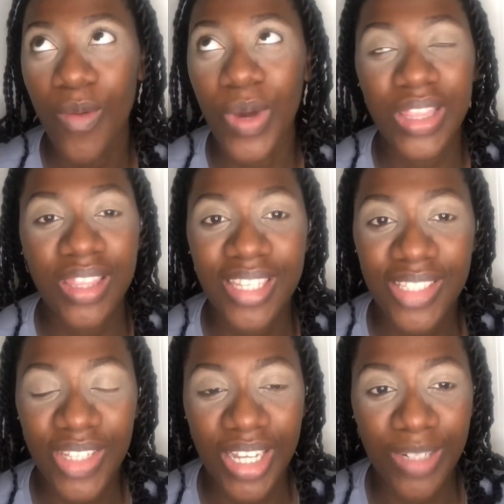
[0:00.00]
When
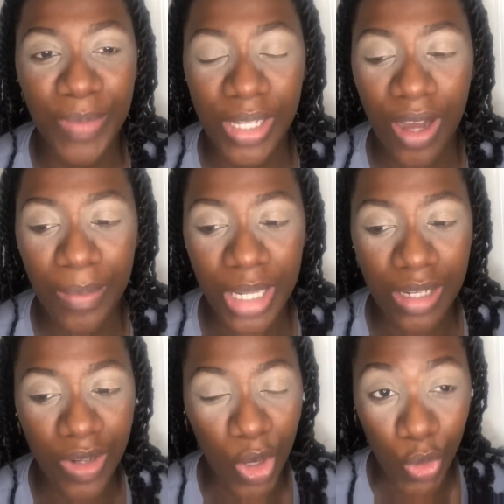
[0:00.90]
things started
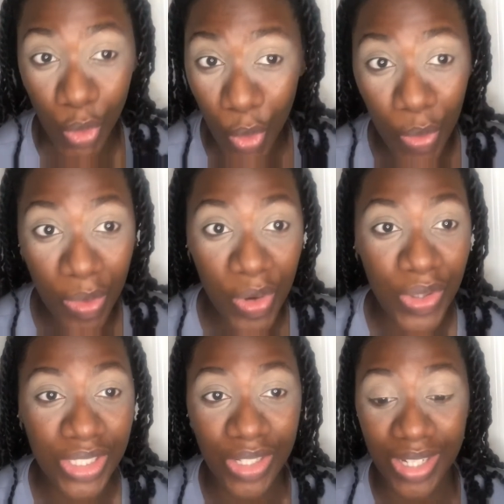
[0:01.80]
becoming
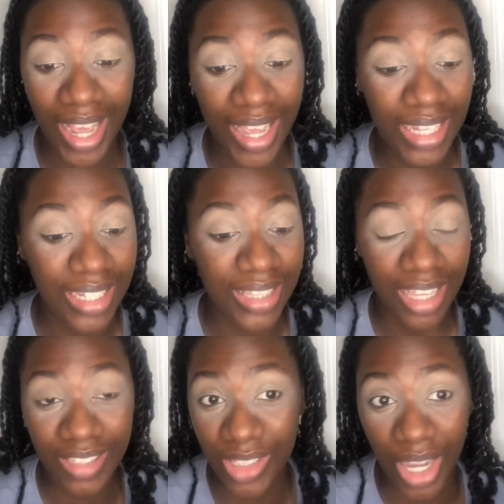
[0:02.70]
normal, so like
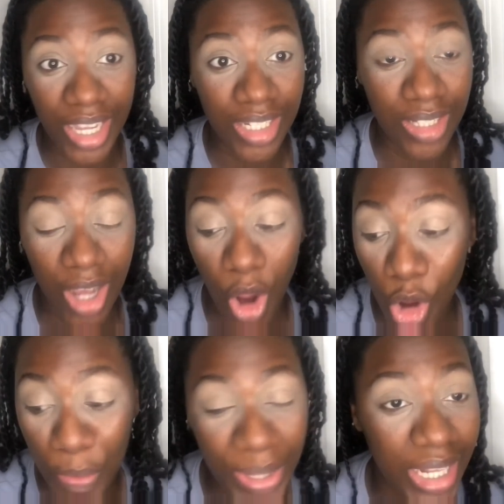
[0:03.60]
they started
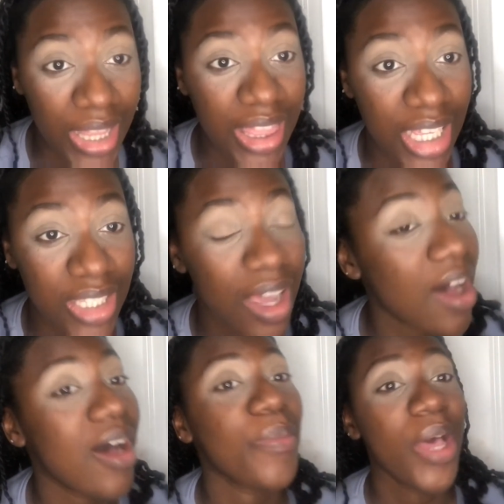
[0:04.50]
opening things
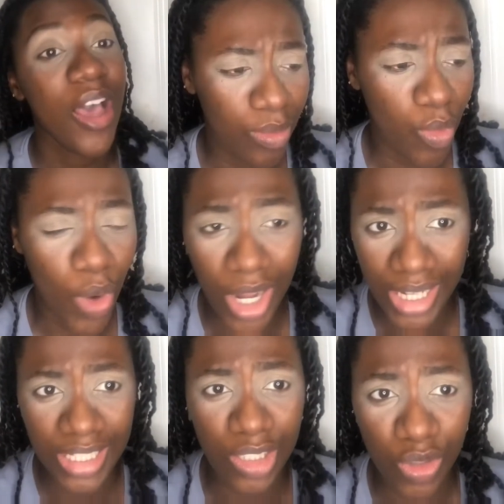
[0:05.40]
up,
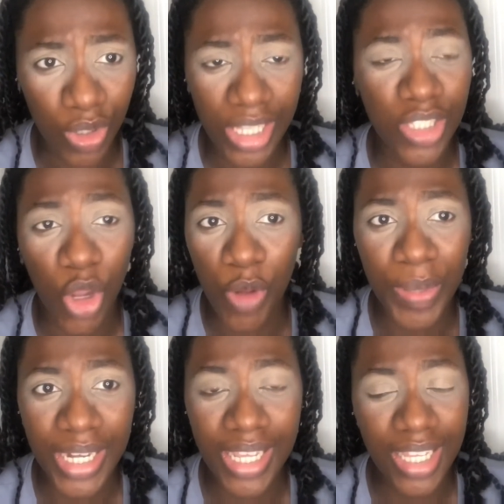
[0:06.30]
workers is
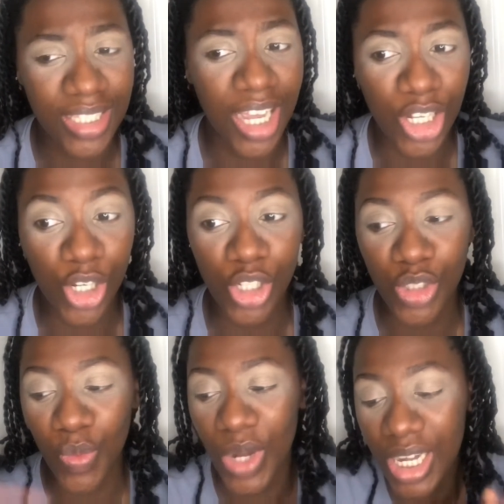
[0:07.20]
open again so I can go
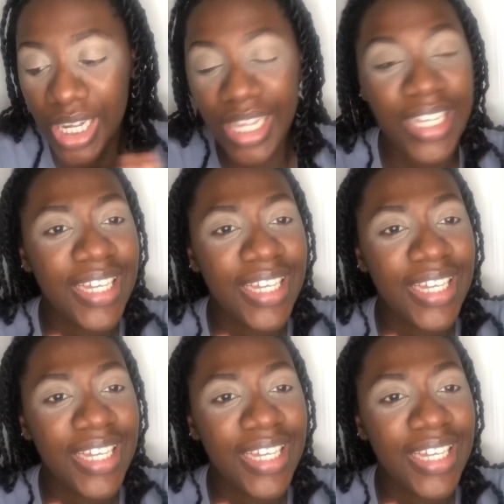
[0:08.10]
to work,